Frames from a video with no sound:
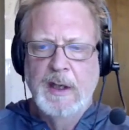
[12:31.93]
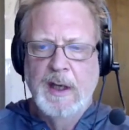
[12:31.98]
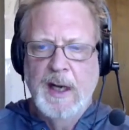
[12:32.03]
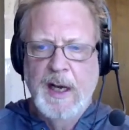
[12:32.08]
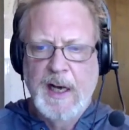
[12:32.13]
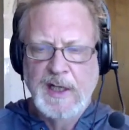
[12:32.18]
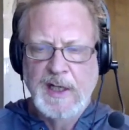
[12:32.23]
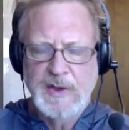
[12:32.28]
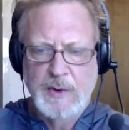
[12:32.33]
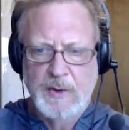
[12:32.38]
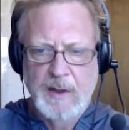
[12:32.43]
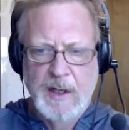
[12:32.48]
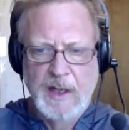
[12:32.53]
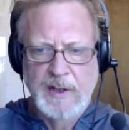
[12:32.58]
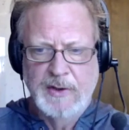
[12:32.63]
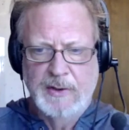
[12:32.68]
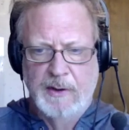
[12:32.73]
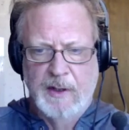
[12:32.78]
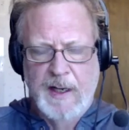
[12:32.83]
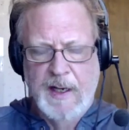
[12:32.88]

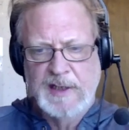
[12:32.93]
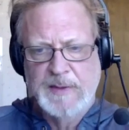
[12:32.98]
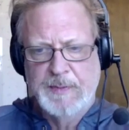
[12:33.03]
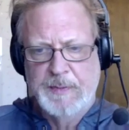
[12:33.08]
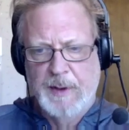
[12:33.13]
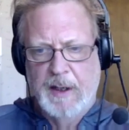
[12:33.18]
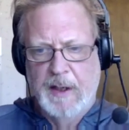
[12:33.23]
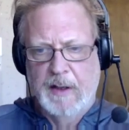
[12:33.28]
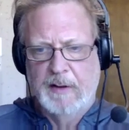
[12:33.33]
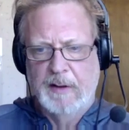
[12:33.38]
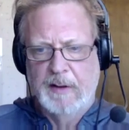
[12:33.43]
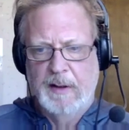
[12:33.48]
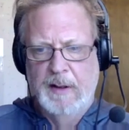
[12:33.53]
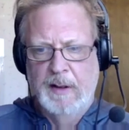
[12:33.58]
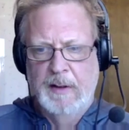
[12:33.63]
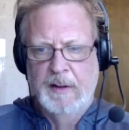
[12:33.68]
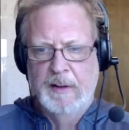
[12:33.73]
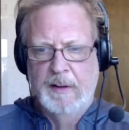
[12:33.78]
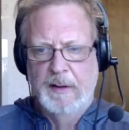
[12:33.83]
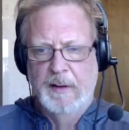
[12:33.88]
astrological aspect
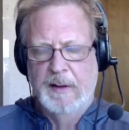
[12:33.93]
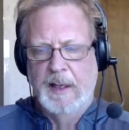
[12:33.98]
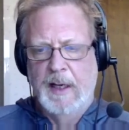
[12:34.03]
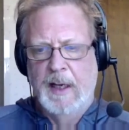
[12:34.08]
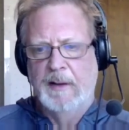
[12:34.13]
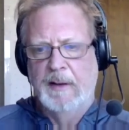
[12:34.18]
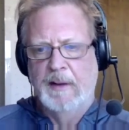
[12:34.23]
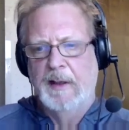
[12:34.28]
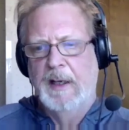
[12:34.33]
in that